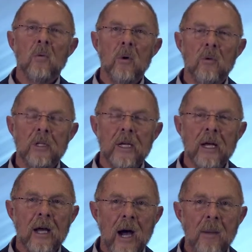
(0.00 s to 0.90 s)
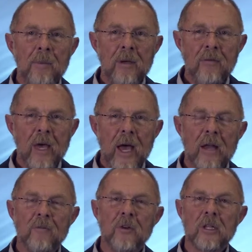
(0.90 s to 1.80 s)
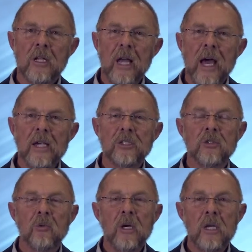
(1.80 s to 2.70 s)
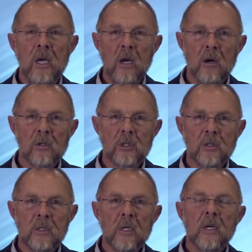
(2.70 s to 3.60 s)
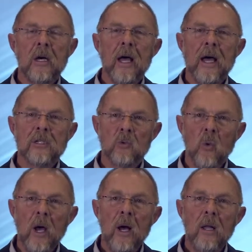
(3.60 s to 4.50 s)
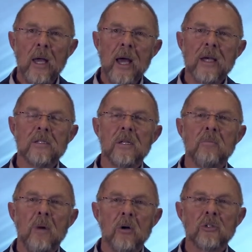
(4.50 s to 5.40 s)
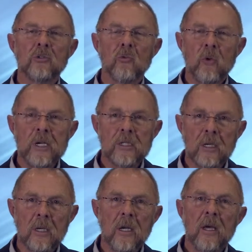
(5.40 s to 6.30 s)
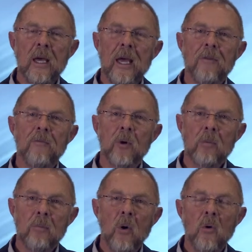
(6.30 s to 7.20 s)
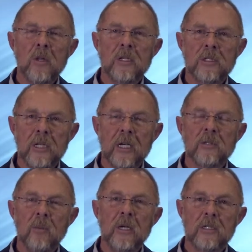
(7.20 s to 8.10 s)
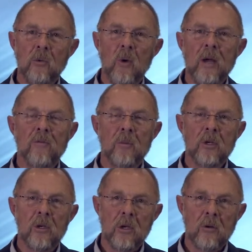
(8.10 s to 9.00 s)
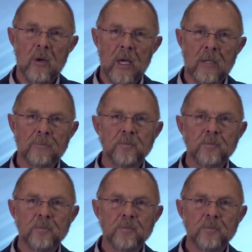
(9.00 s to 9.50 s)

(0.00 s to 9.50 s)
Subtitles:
We will need a copy of that for the last 3 years, as well as the most recent if we're more than 6 months away from your year end.